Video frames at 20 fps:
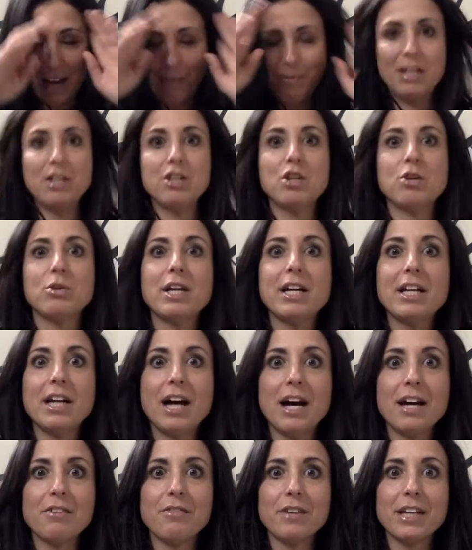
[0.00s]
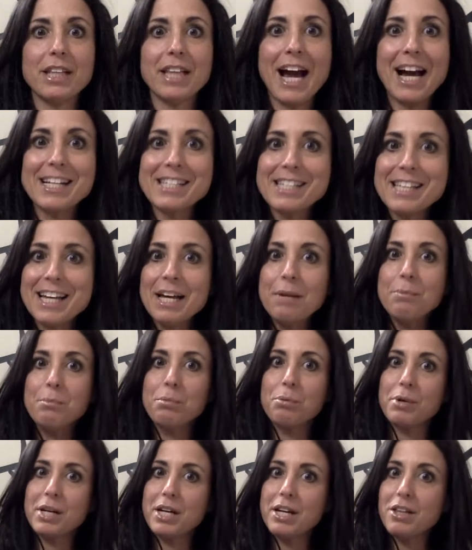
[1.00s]
and then you don't know how to relax it
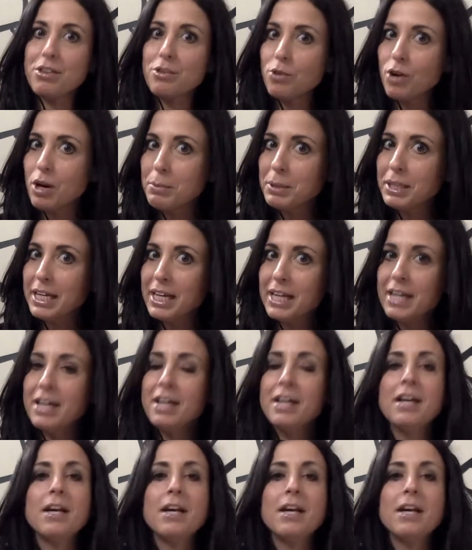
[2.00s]
and breathe normally.